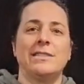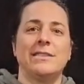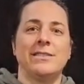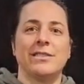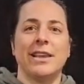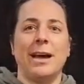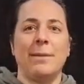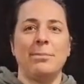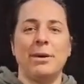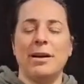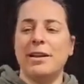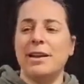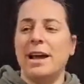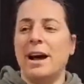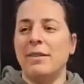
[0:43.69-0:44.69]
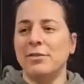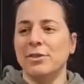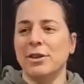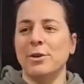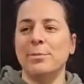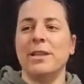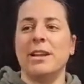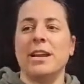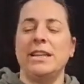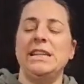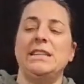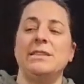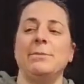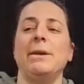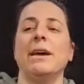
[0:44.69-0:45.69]
to slap on an envelope that I
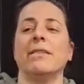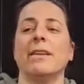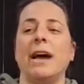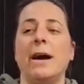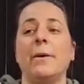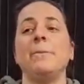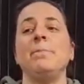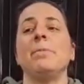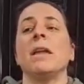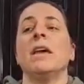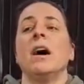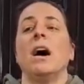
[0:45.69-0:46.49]
need to mail out.